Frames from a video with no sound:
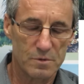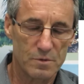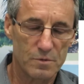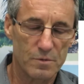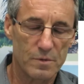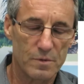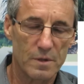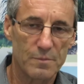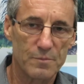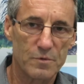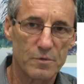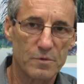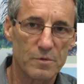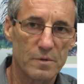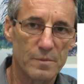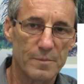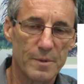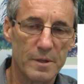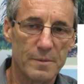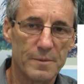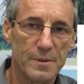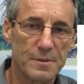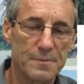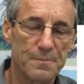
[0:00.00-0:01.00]
which we'll come to in a
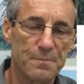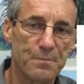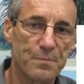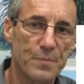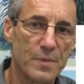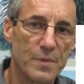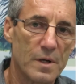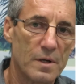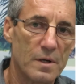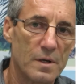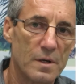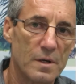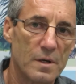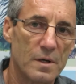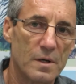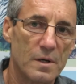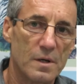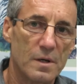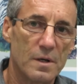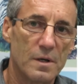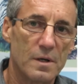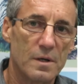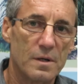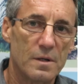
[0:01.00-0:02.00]
moment.
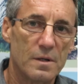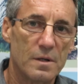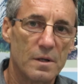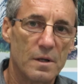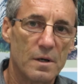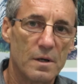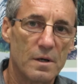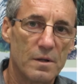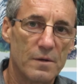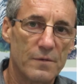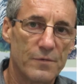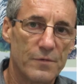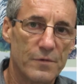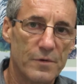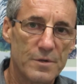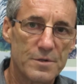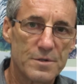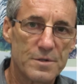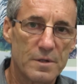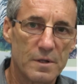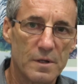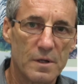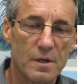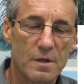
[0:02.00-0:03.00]
Now, the
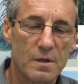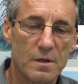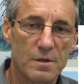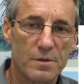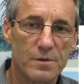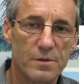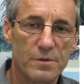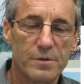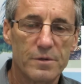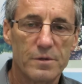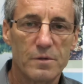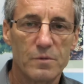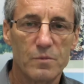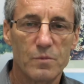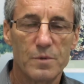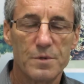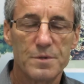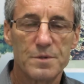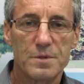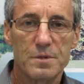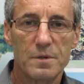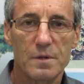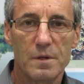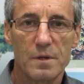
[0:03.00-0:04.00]
first thing he concluded
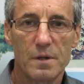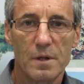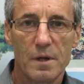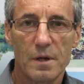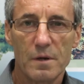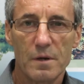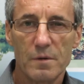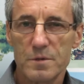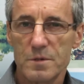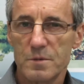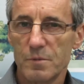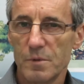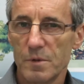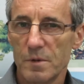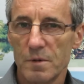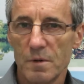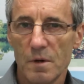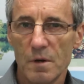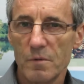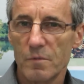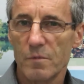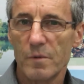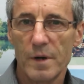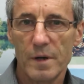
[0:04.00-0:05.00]
was that errors were
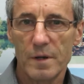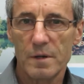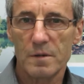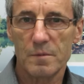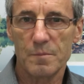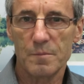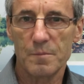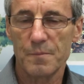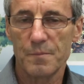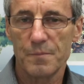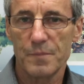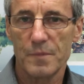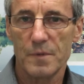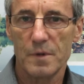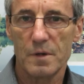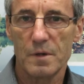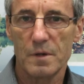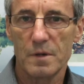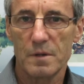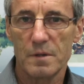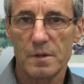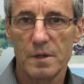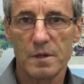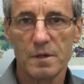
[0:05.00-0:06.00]
not random.
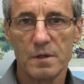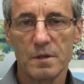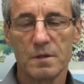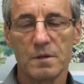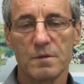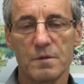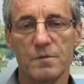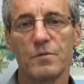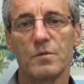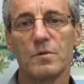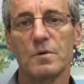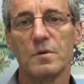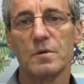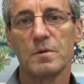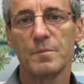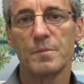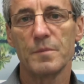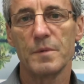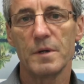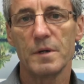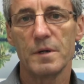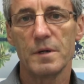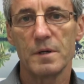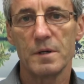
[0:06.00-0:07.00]
They didn't
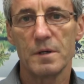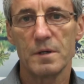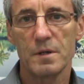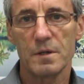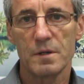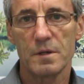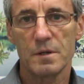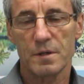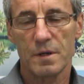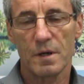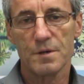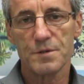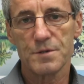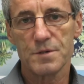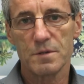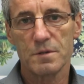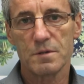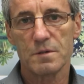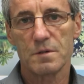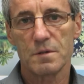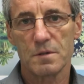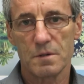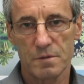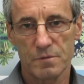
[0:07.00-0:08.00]
form a
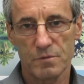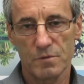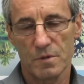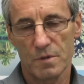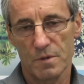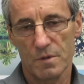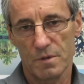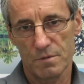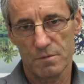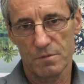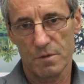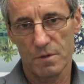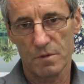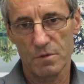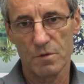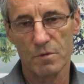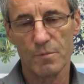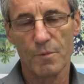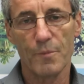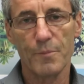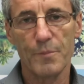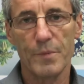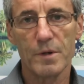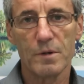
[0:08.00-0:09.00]
Gaussian curve, a
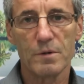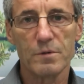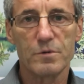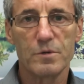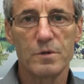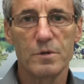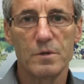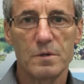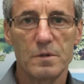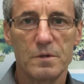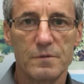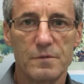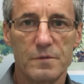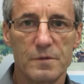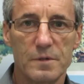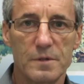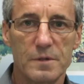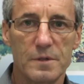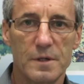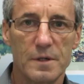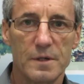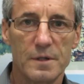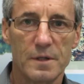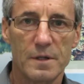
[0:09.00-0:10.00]
normal belt curve,
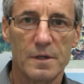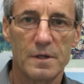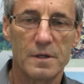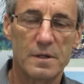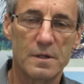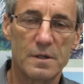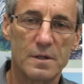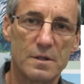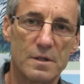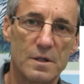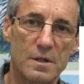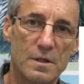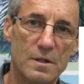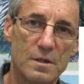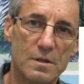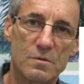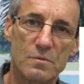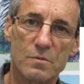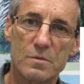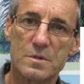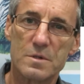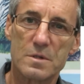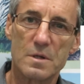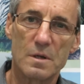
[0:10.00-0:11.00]
and they
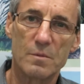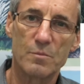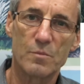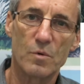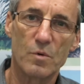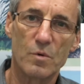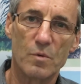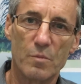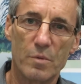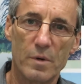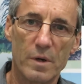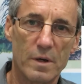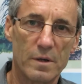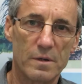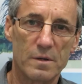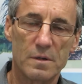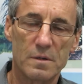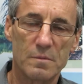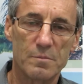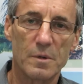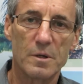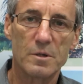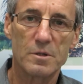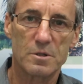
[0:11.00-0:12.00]
didn't resemble
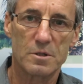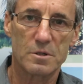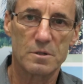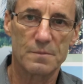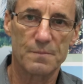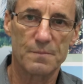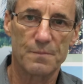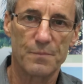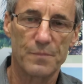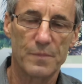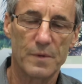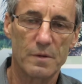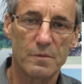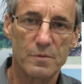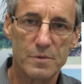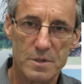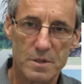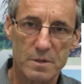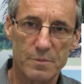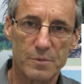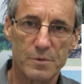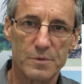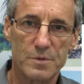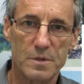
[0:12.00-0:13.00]
Brownian motion. They
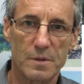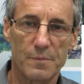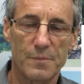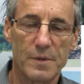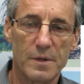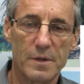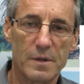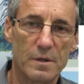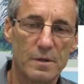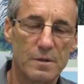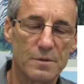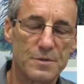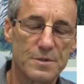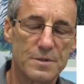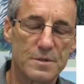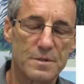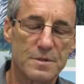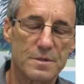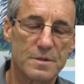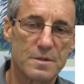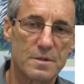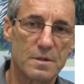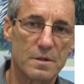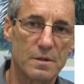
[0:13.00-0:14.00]
resembled something else.
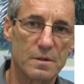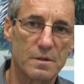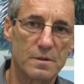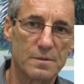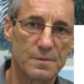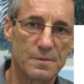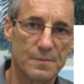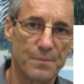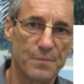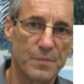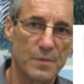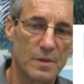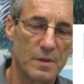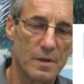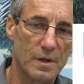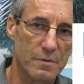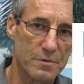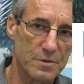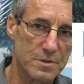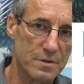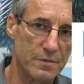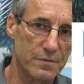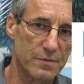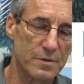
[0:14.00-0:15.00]
So
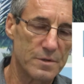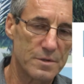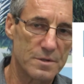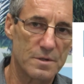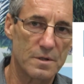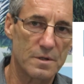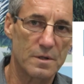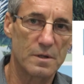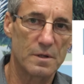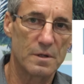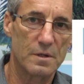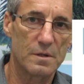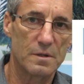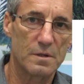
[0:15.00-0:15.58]
that was the first thing